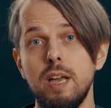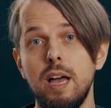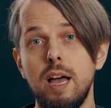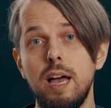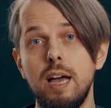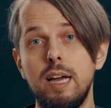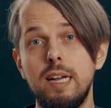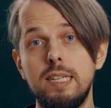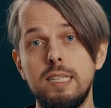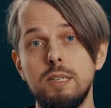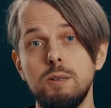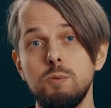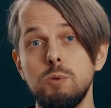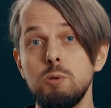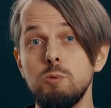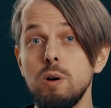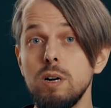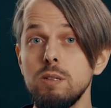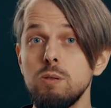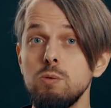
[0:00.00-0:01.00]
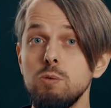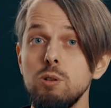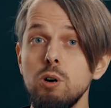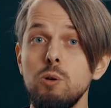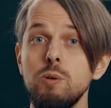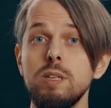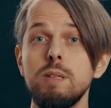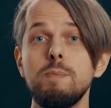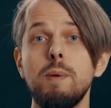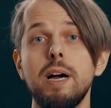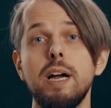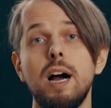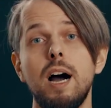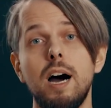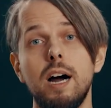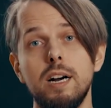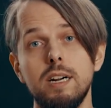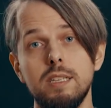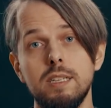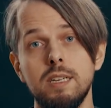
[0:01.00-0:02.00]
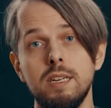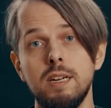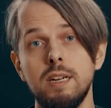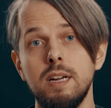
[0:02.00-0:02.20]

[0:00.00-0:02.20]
and we want to know it by heart